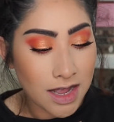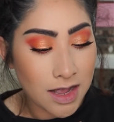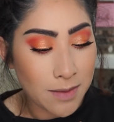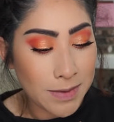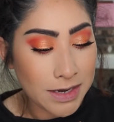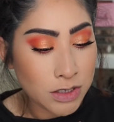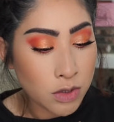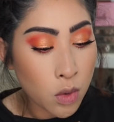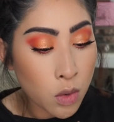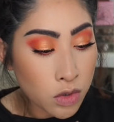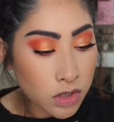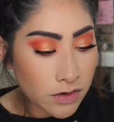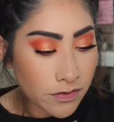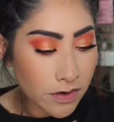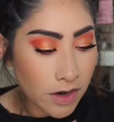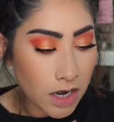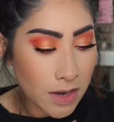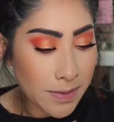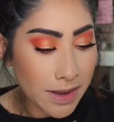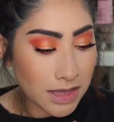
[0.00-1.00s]
I totally
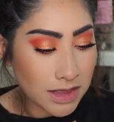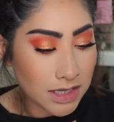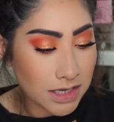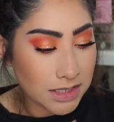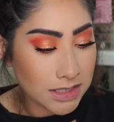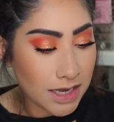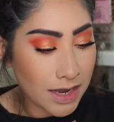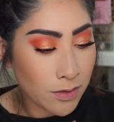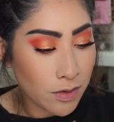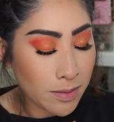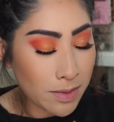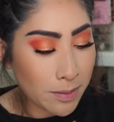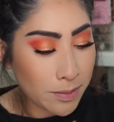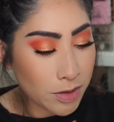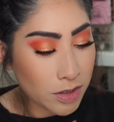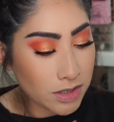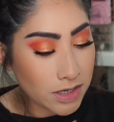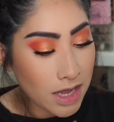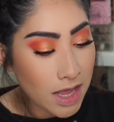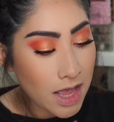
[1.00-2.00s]
forgot about this. I
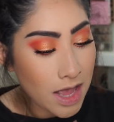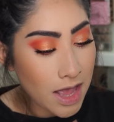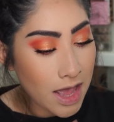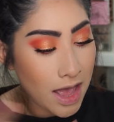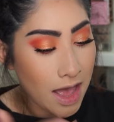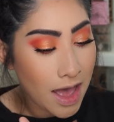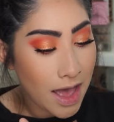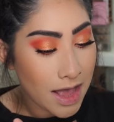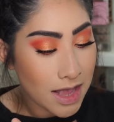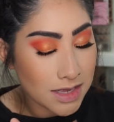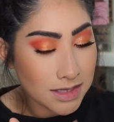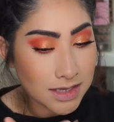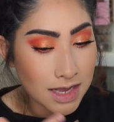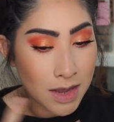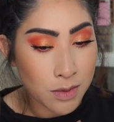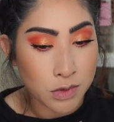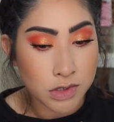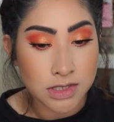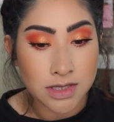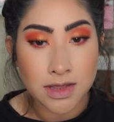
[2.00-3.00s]
remembered as
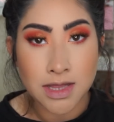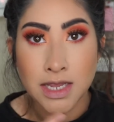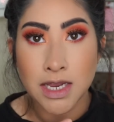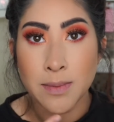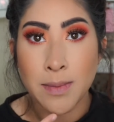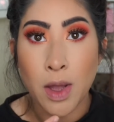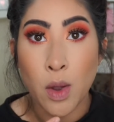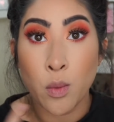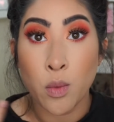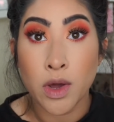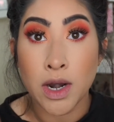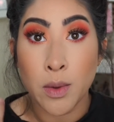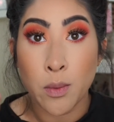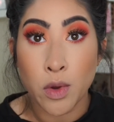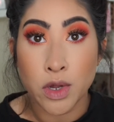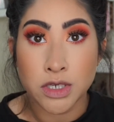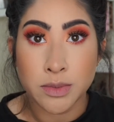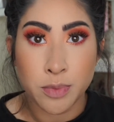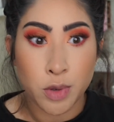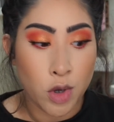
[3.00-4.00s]
I was thinking about what I
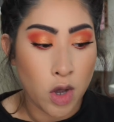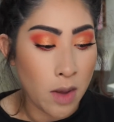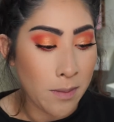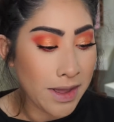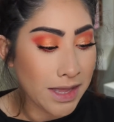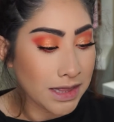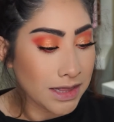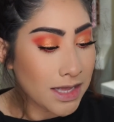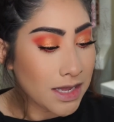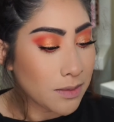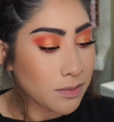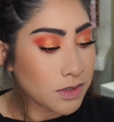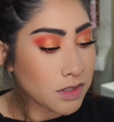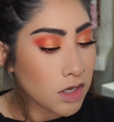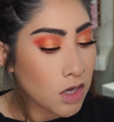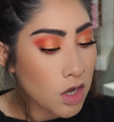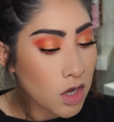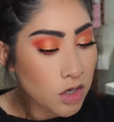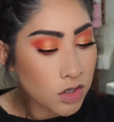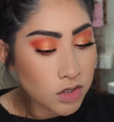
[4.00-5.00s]
want to put on my lips.